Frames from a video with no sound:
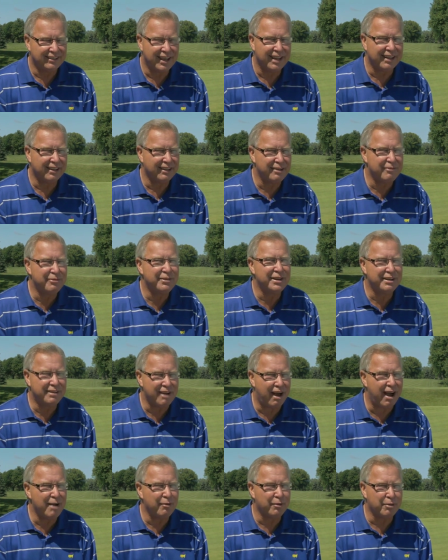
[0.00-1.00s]
lived and
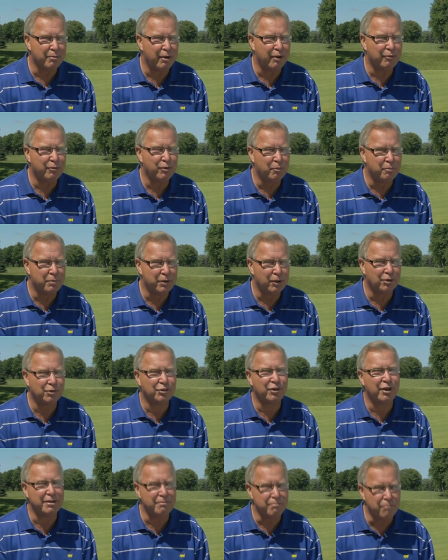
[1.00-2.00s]
died with the Buffalo Bills,
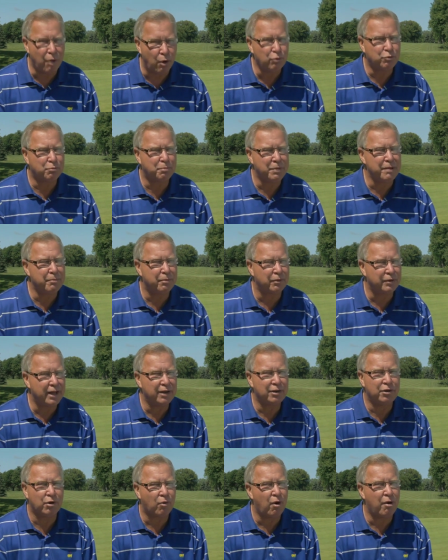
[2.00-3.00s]
like most people
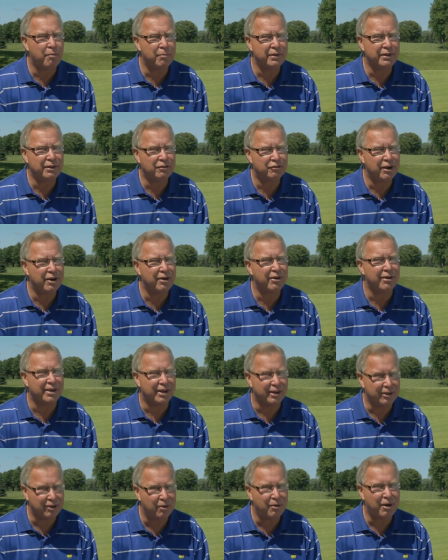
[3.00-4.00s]
that grew up in this area.
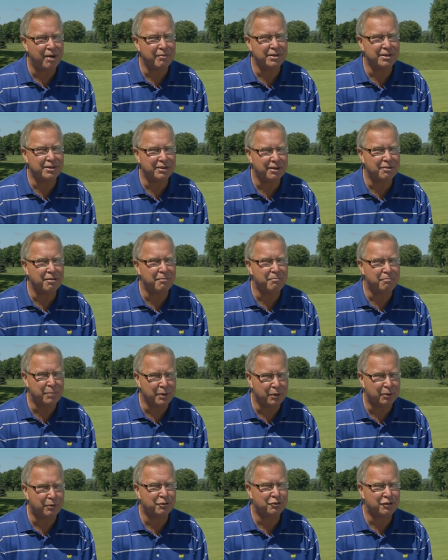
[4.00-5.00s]
I mean, the
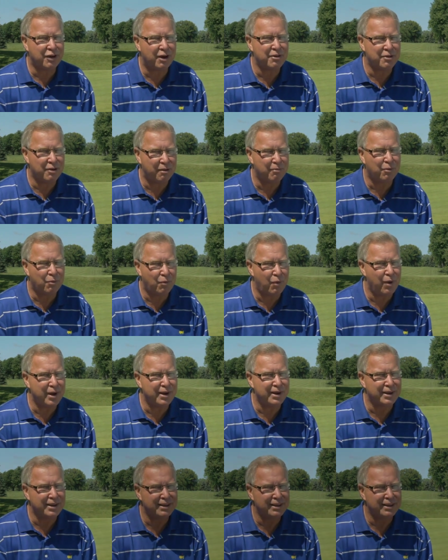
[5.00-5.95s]
Bills are number one.